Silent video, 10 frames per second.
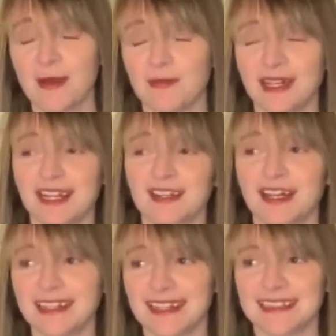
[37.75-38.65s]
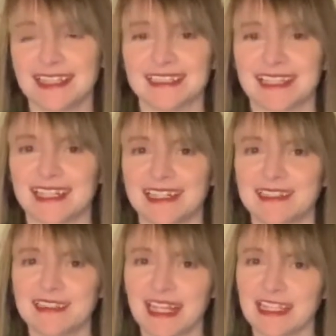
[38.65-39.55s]
But a lot of these things kind of
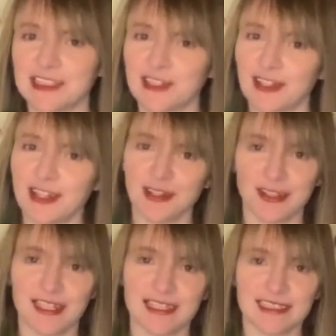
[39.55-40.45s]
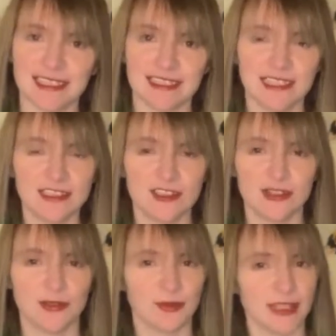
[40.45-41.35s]
take starting early this season
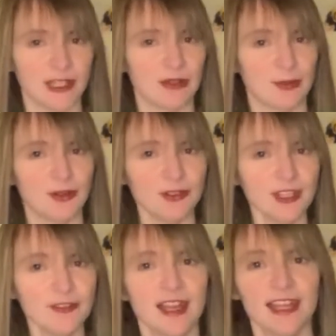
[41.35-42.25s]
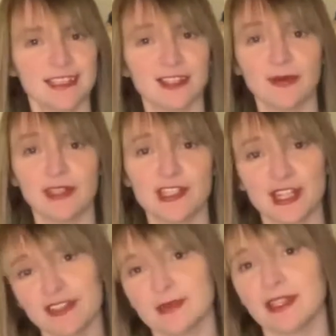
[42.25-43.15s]
to really grip hold of. So I wanted to share
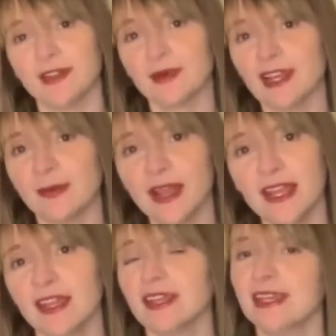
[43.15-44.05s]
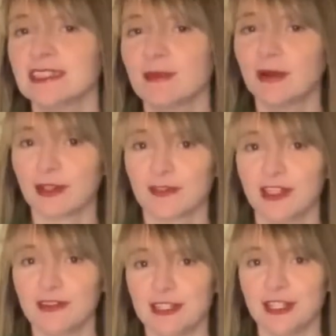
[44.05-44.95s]
this with you right away in case it might work for
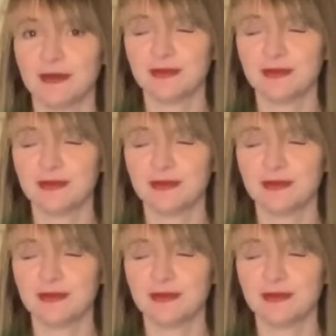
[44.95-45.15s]
you too.